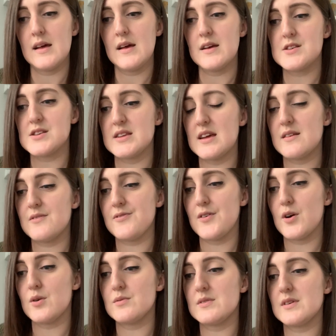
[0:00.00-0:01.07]
Sinead
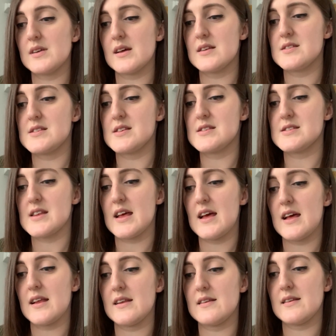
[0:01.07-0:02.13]
phoned and she
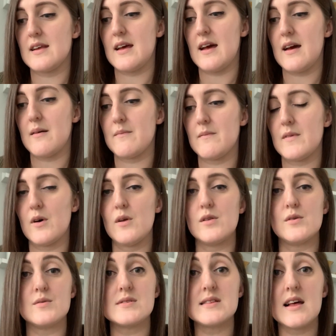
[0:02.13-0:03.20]
said all
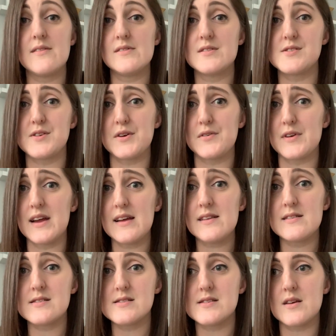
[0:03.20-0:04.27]
those levels are
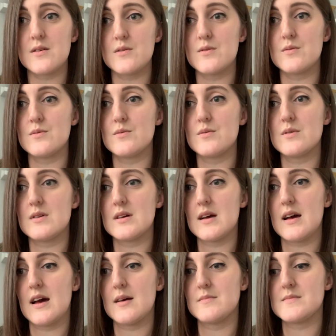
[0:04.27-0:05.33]
great. So
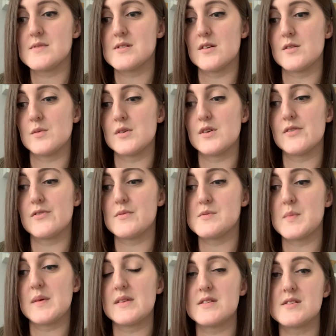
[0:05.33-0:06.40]
I'm starting to wonder if it was
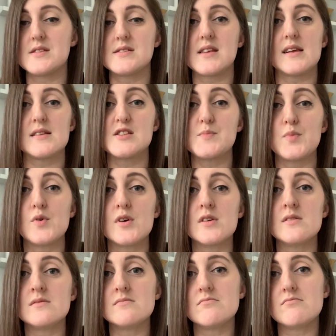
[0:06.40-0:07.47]
maybe the
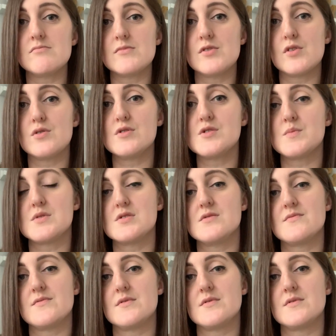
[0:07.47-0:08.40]
cyclosporin dose was,